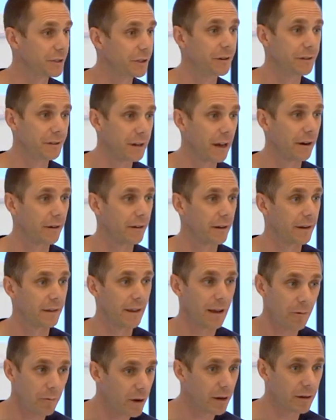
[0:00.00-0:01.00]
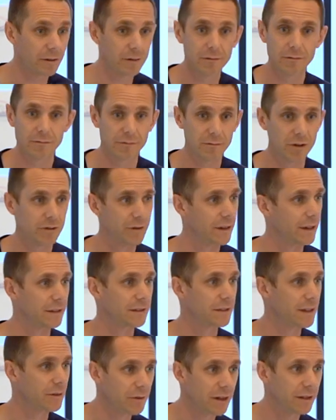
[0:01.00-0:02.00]
your integrity. They will do this.
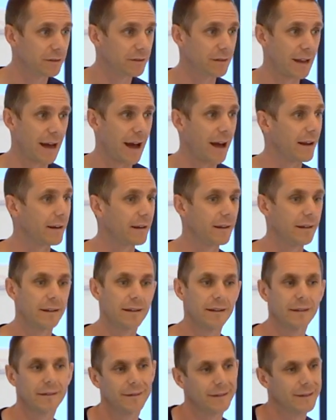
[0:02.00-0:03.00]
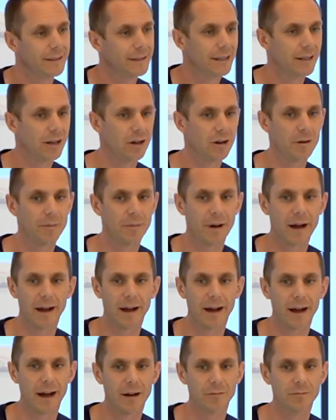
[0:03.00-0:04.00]
They will do that. You know,
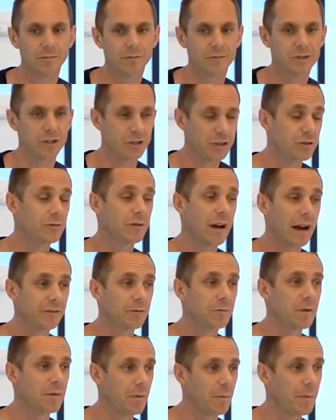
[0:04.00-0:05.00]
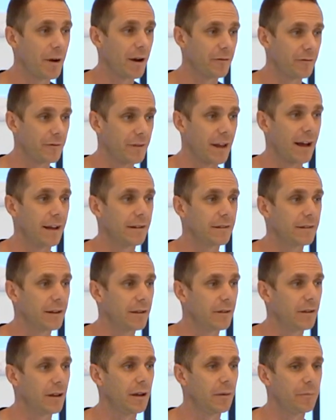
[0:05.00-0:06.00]
but um, so you do have to be prepared for that.
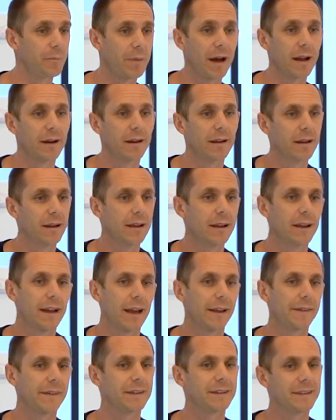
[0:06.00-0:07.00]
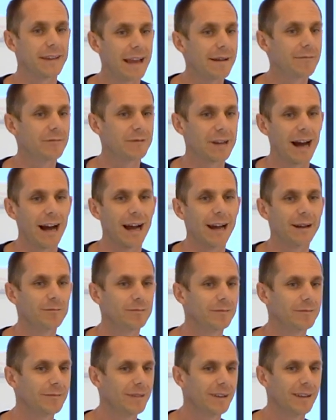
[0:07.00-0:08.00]
It, but at the same
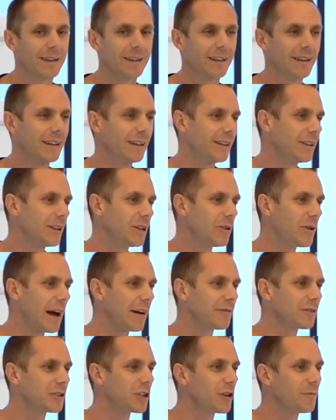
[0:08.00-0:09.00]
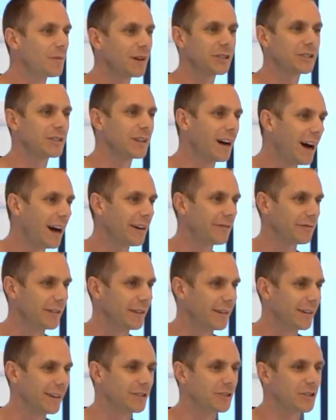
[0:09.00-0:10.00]
time, you have so much to offer.
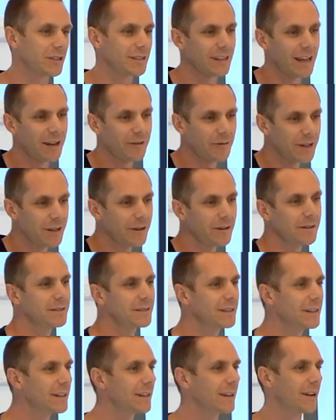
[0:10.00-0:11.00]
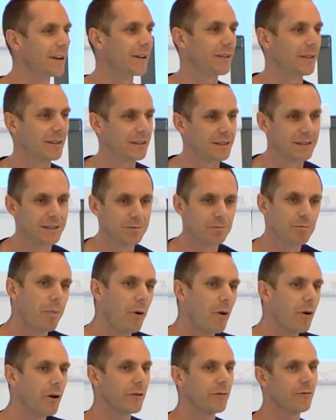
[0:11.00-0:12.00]
And just like what you're sitting there, this is
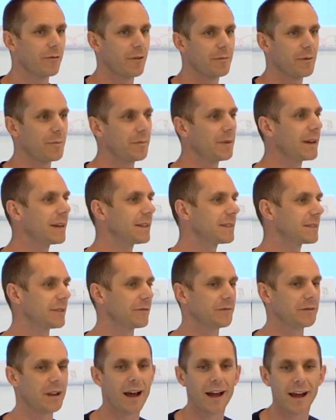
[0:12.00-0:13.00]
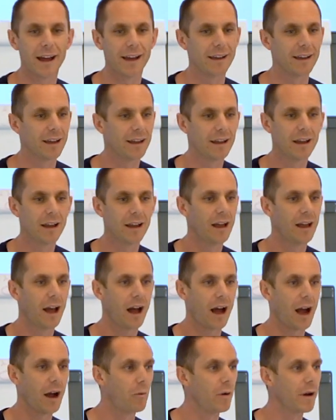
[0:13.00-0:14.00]
born from a place of like,
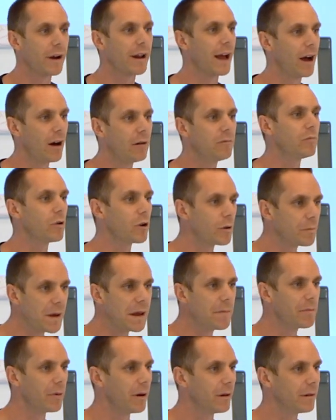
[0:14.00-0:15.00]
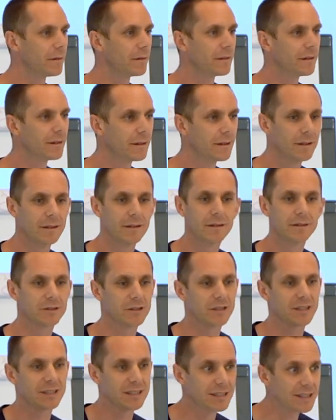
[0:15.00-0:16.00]
I want to help more people. Yeah. So
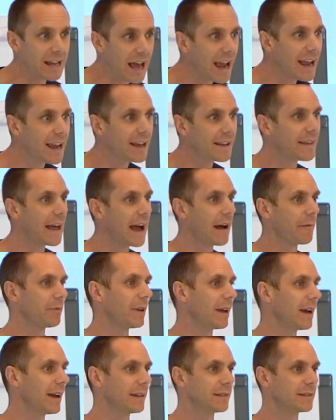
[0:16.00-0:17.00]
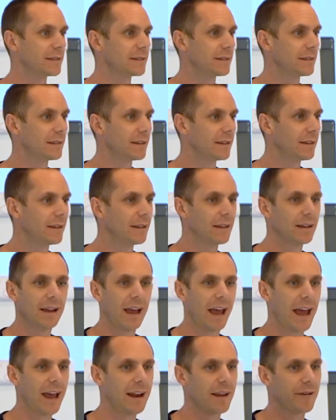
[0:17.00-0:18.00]
stay in that place.
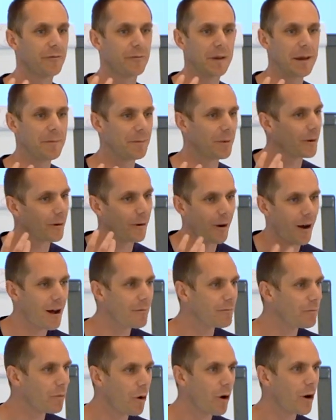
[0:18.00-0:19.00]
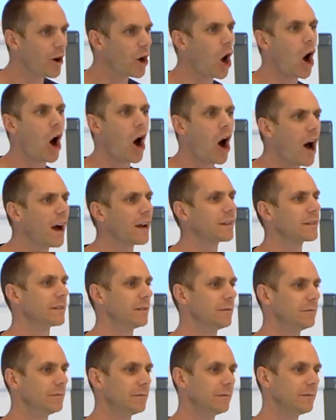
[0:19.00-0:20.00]
And if people are on board,
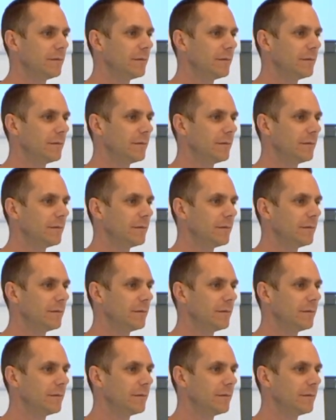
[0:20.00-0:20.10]
awesome.